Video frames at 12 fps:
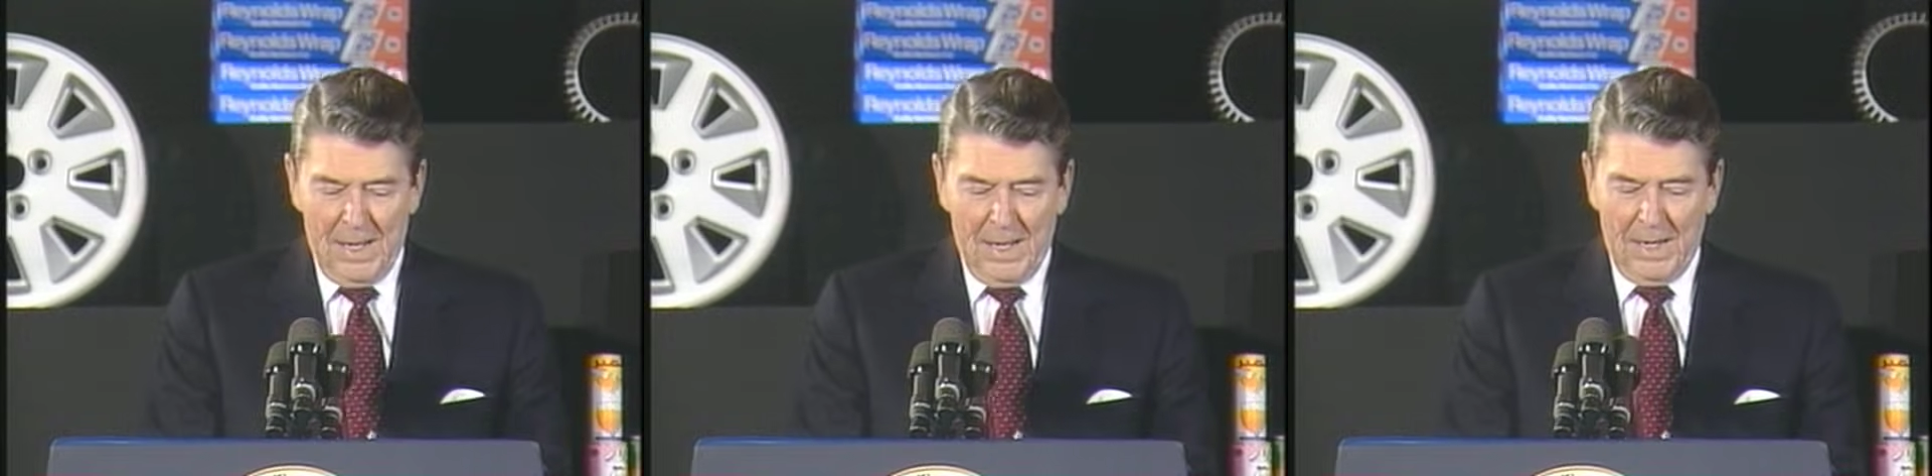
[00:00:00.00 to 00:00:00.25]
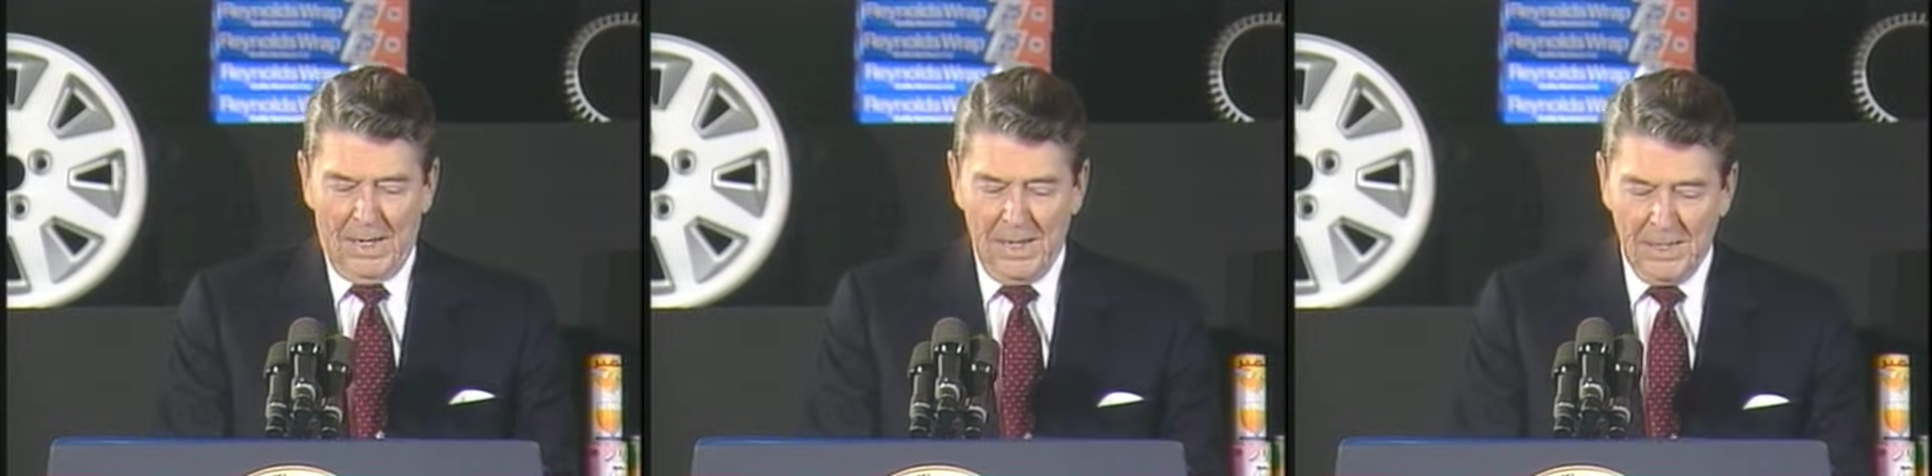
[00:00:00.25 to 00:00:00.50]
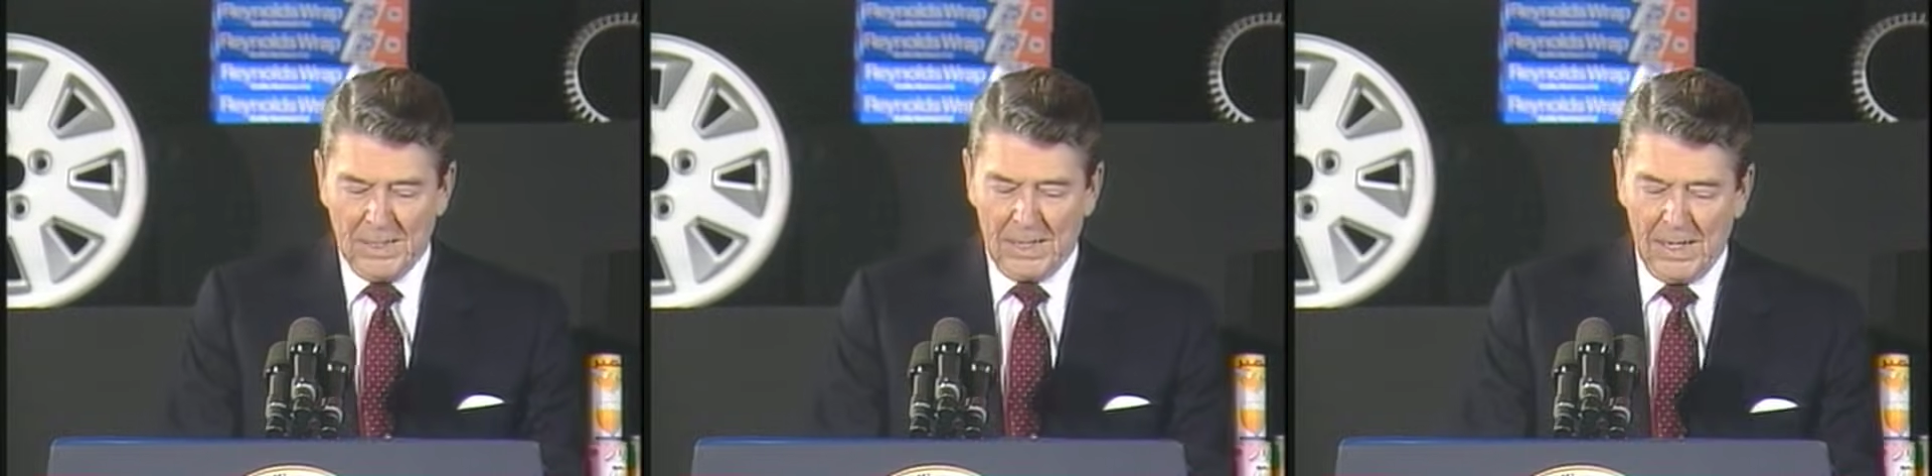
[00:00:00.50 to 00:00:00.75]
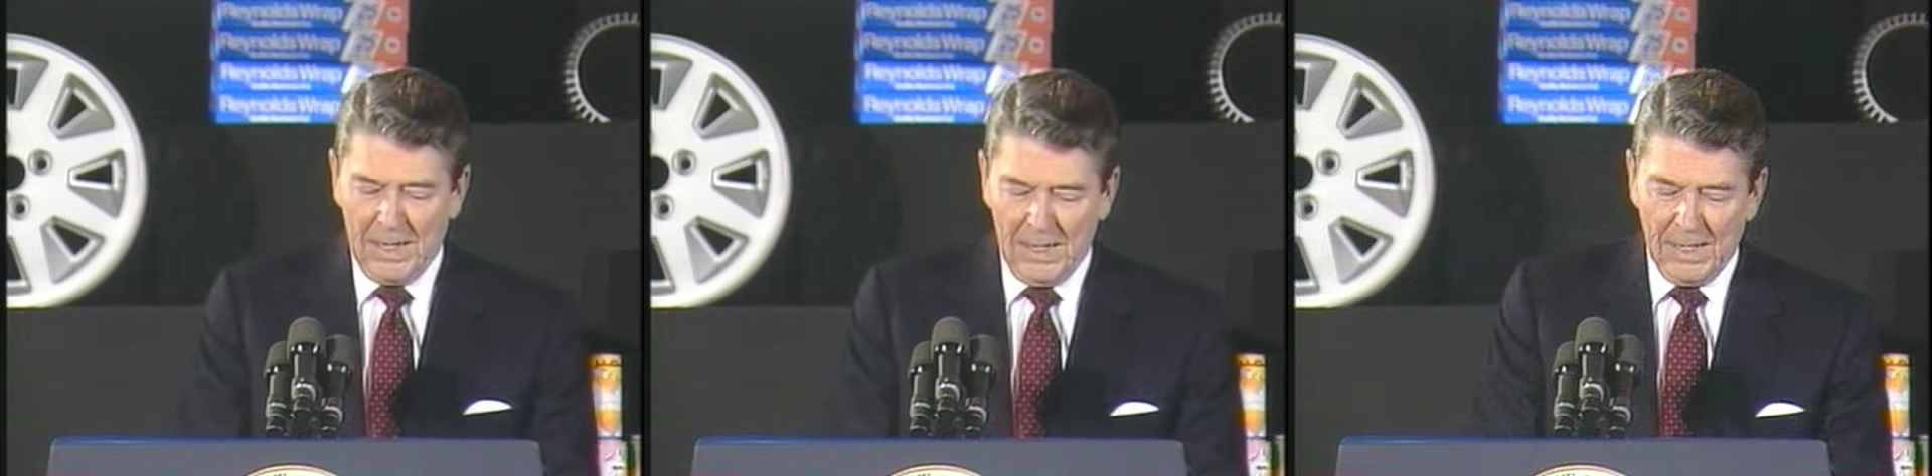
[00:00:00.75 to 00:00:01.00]
And he
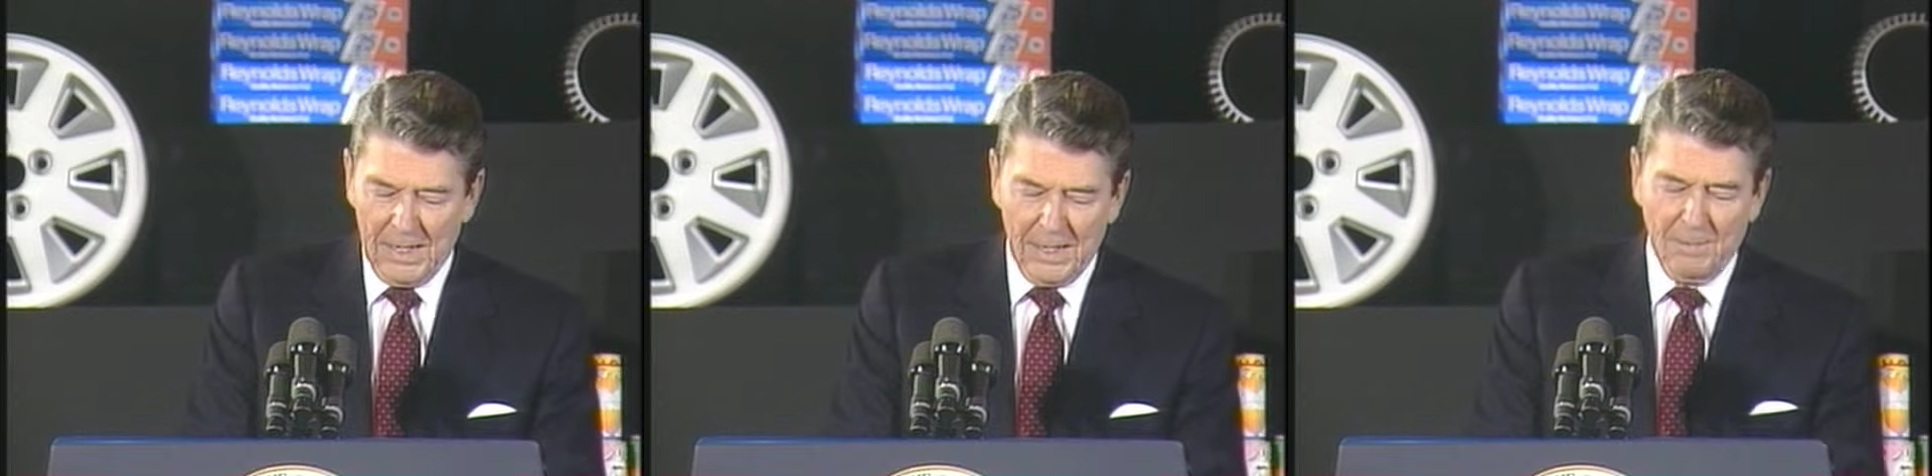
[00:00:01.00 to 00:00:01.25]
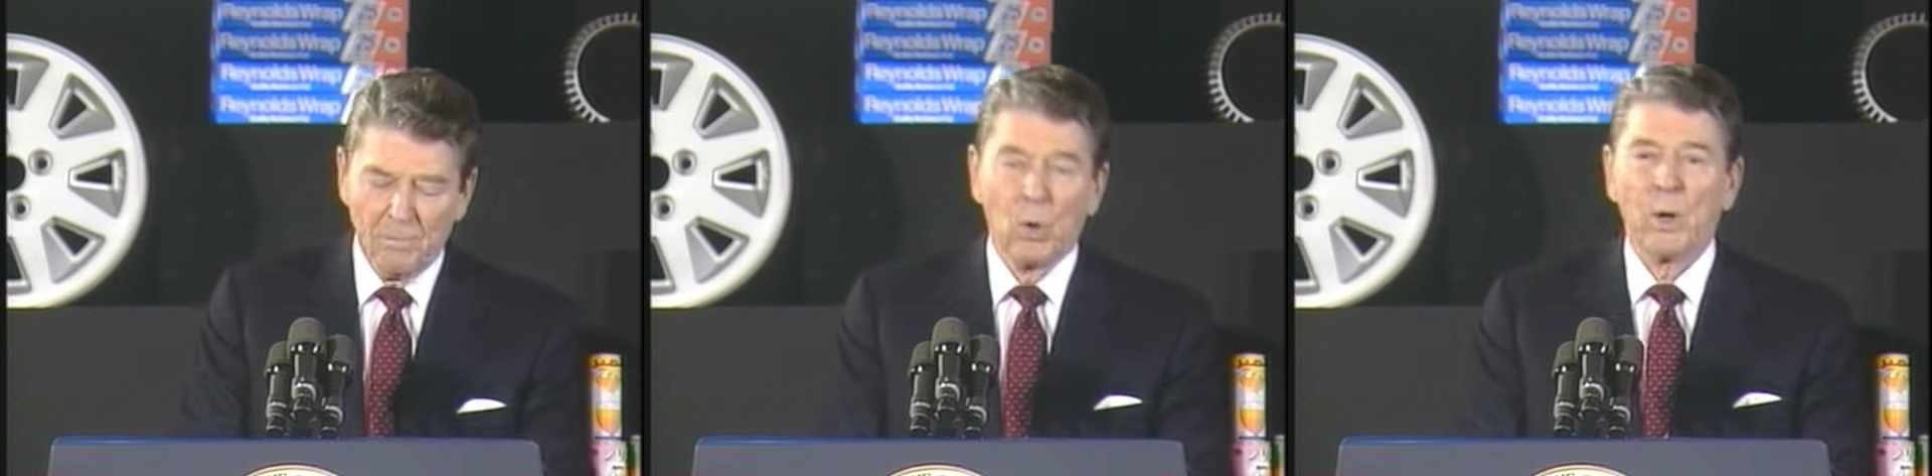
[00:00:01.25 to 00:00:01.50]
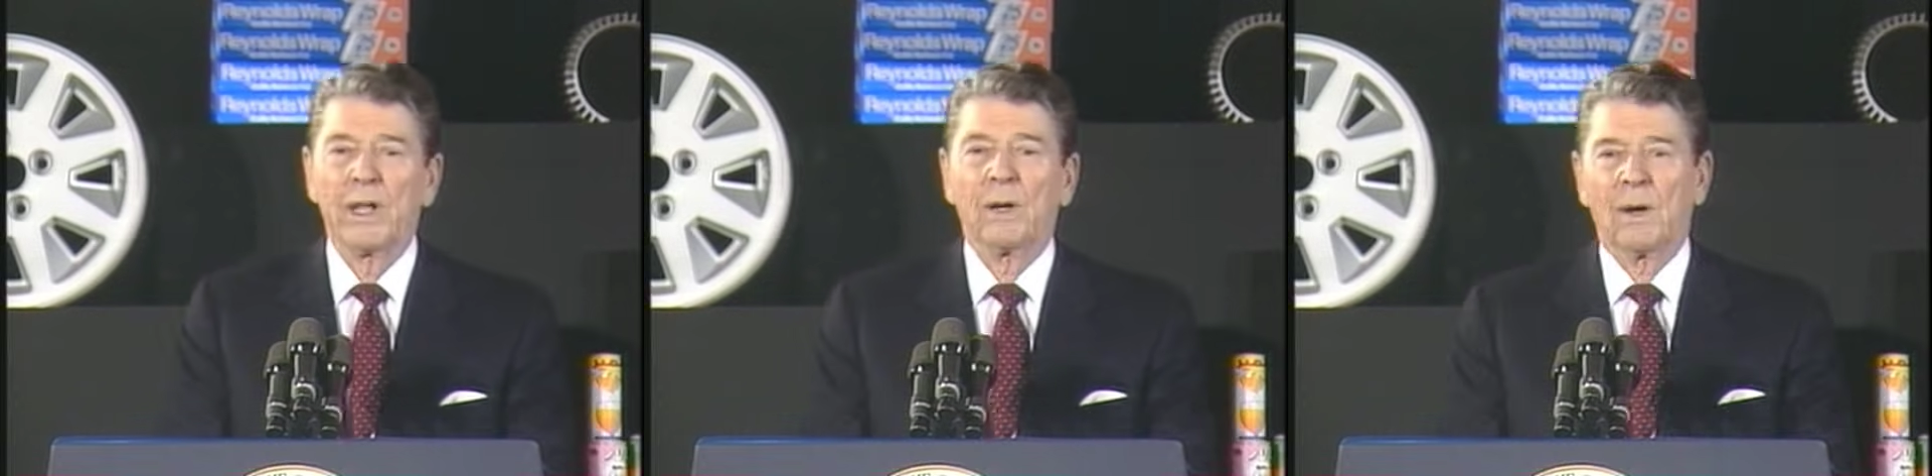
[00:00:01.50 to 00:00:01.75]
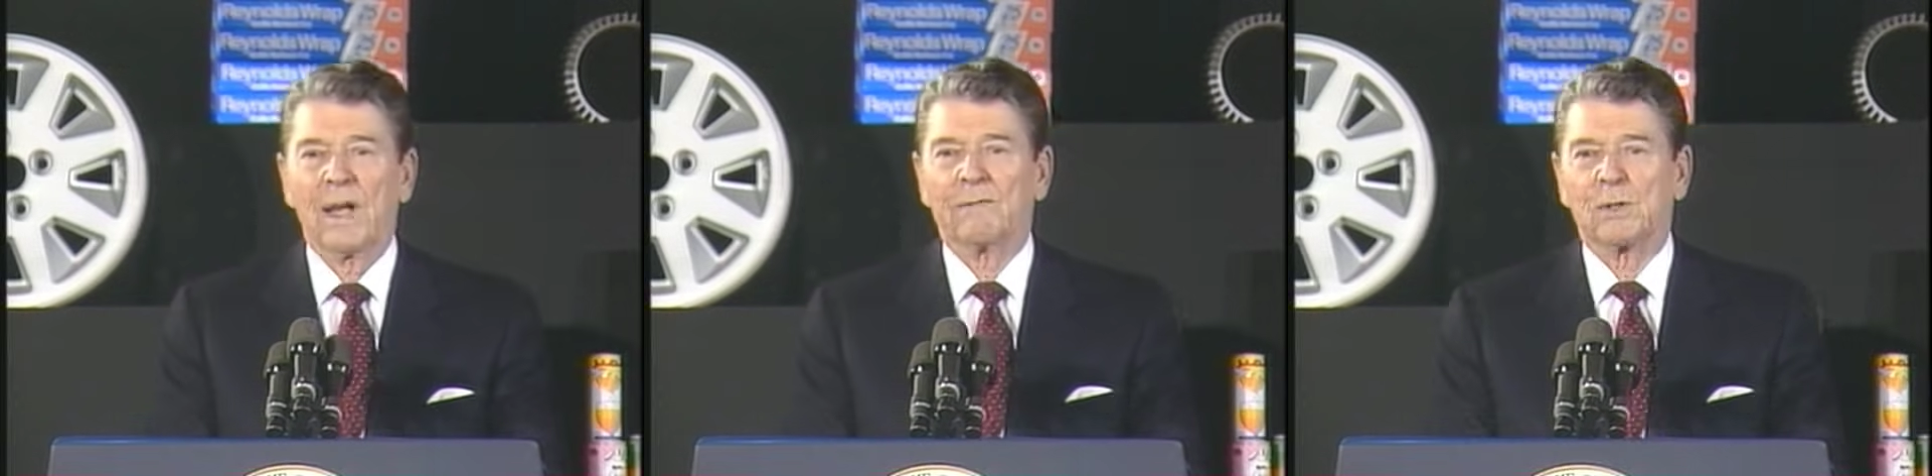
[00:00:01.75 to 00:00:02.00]
said, "Morning or
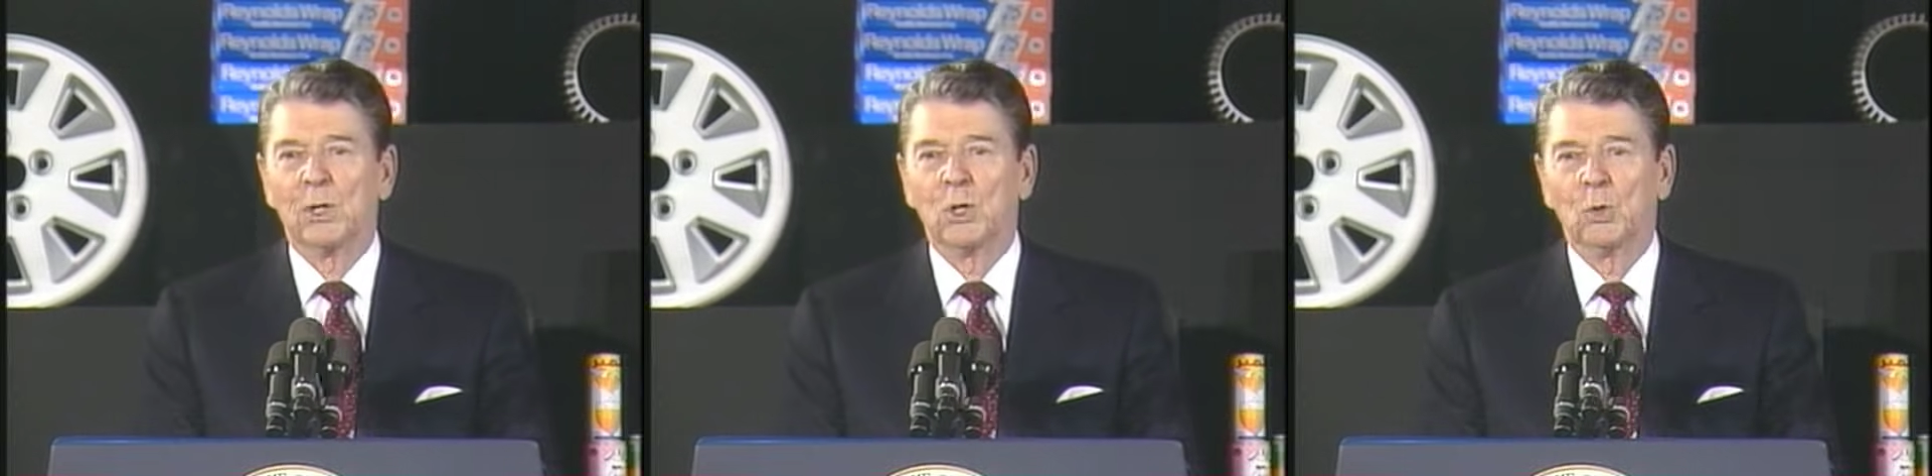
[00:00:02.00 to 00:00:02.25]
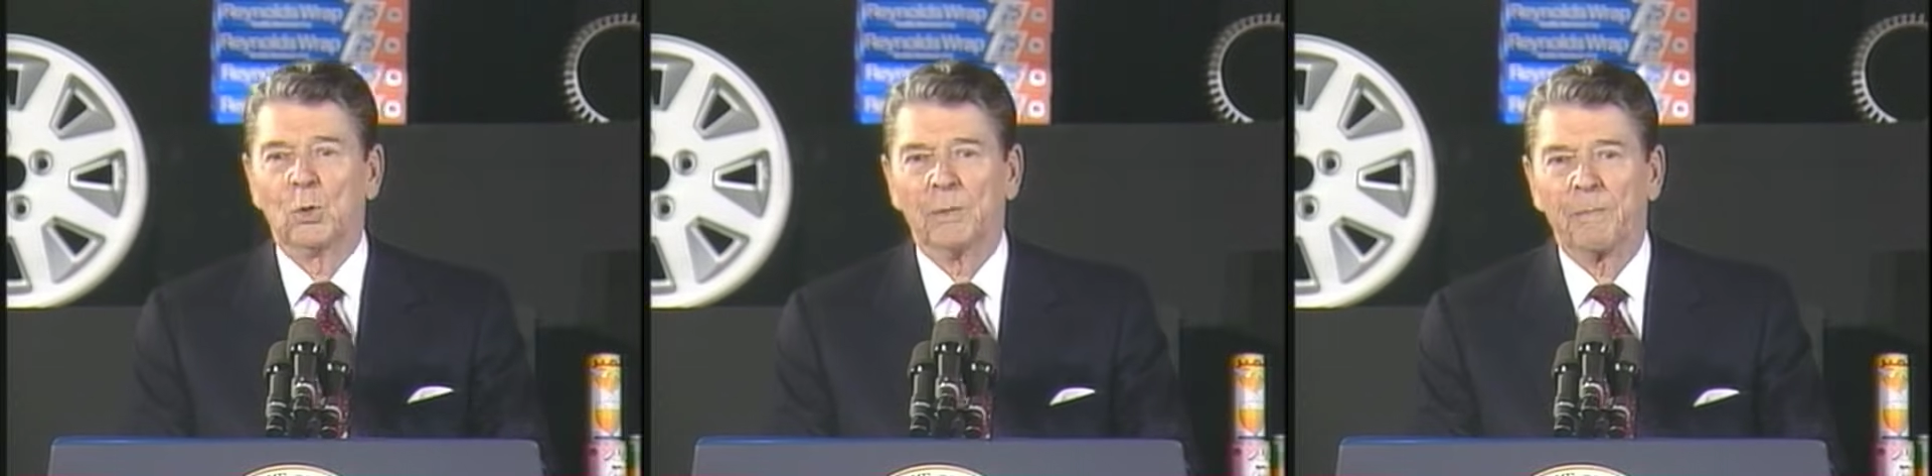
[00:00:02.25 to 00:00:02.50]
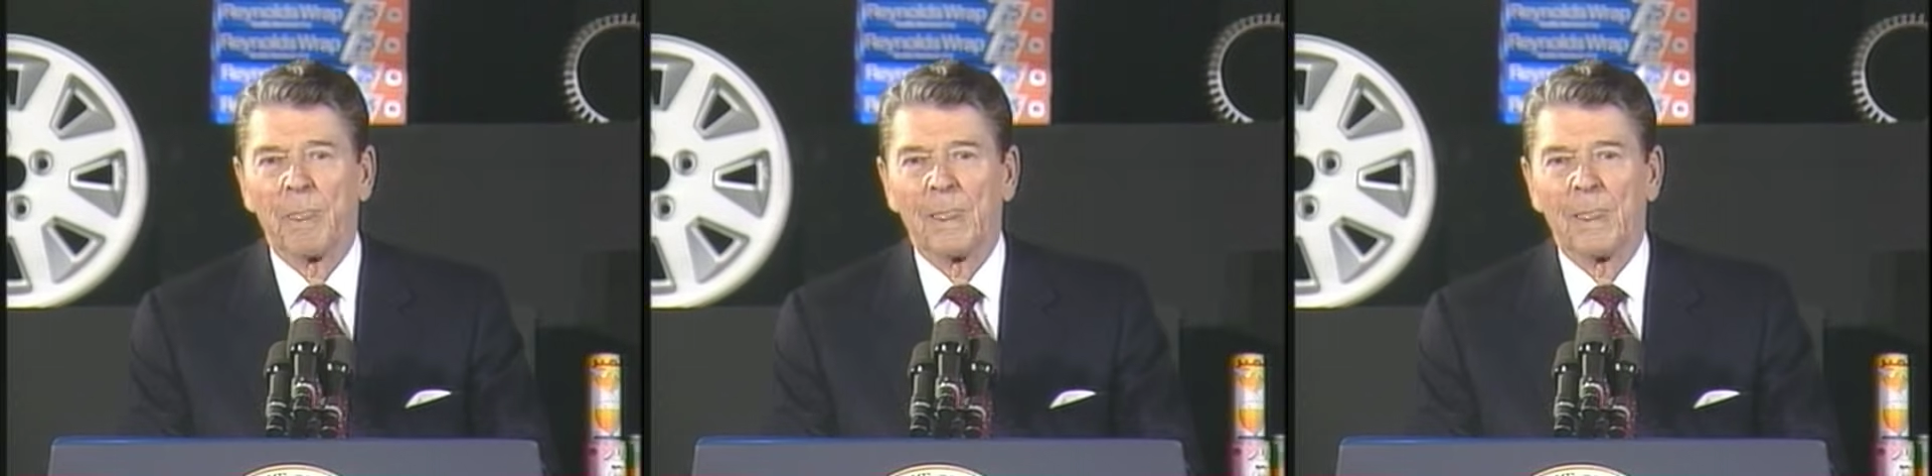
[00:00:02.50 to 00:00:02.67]
afternoon?"